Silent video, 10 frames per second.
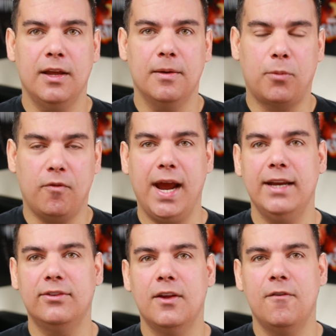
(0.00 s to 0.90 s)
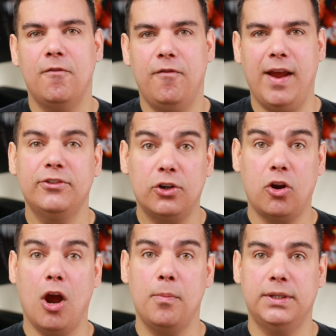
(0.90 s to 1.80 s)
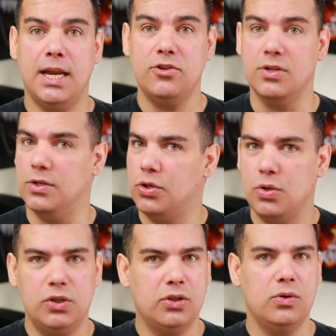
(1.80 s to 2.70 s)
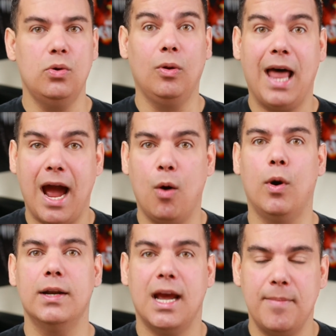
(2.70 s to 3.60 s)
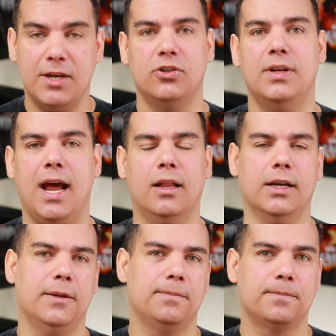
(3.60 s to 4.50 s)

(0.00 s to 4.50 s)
provides faster computation due to lower dimensionality.